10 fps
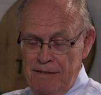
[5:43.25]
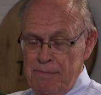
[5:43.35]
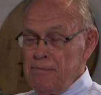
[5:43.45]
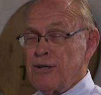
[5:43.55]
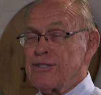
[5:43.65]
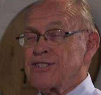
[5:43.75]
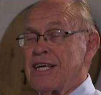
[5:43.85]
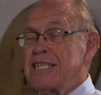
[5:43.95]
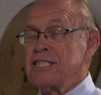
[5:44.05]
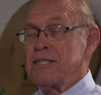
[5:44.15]
Biblical
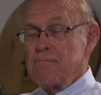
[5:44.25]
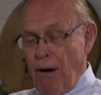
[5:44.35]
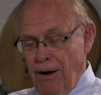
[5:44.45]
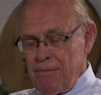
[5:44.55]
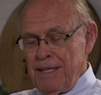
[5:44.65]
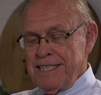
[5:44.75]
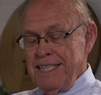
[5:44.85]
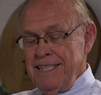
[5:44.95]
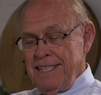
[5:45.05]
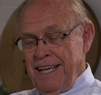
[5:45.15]
Studies department
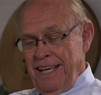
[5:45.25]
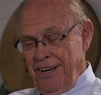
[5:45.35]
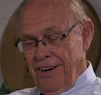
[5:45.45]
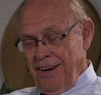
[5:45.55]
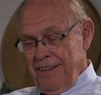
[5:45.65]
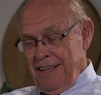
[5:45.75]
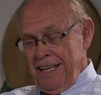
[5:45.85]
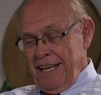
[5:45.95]
here,